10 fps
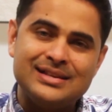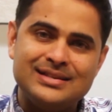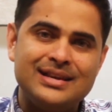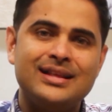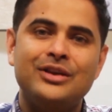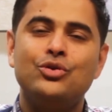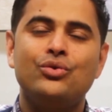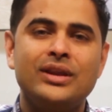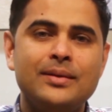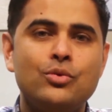and see that
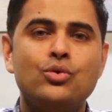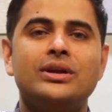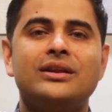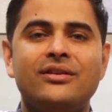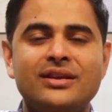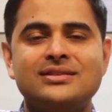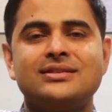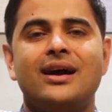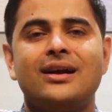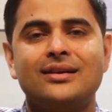you reboot and
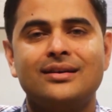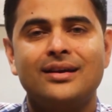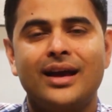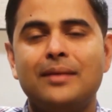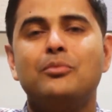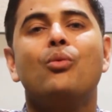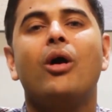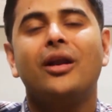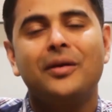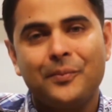restart and
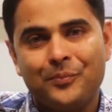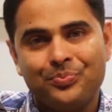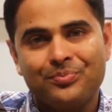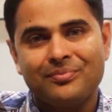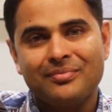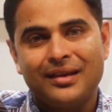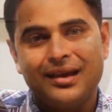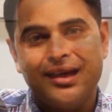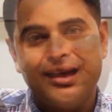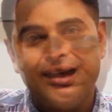move
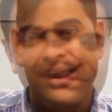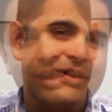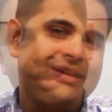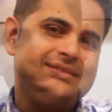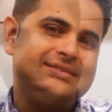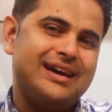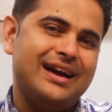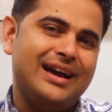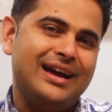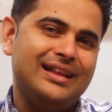on. Dear
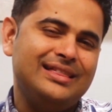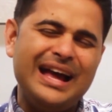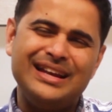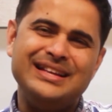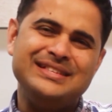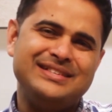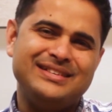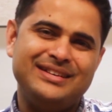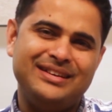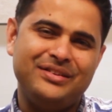friends, that
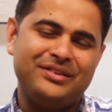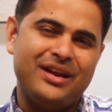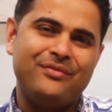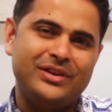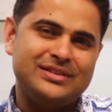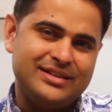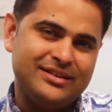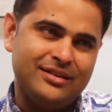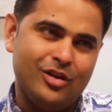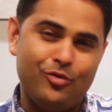incident at the traffic
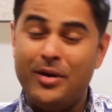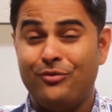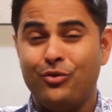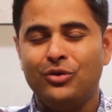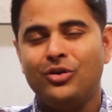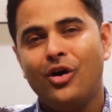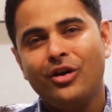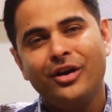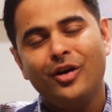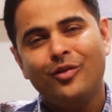signal of my phone
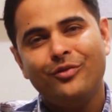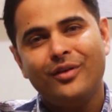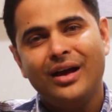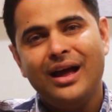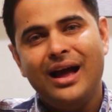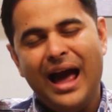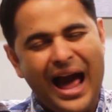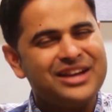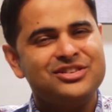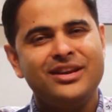conking off
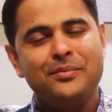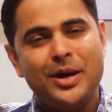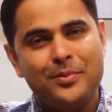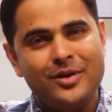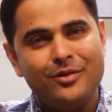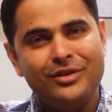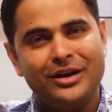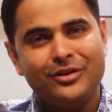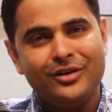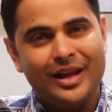actually made me
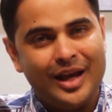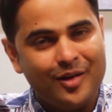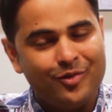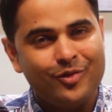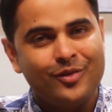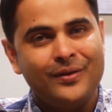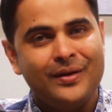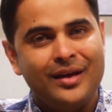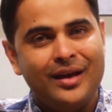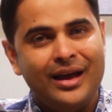reflect on life
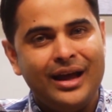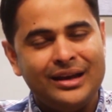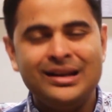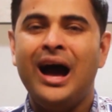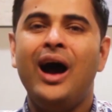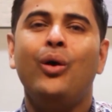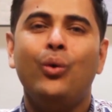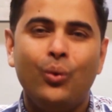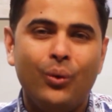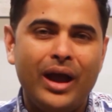and
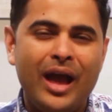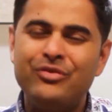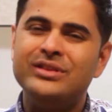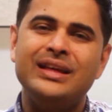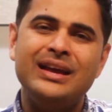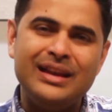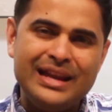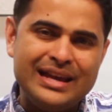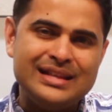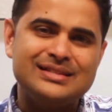how
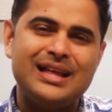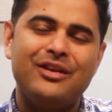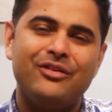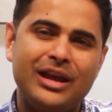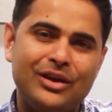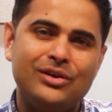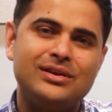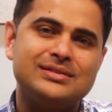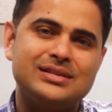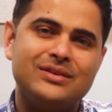everything needs that
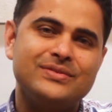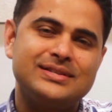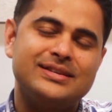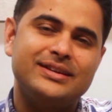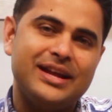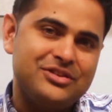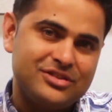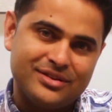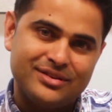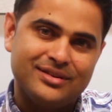regular service and
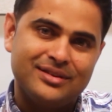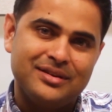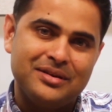attention.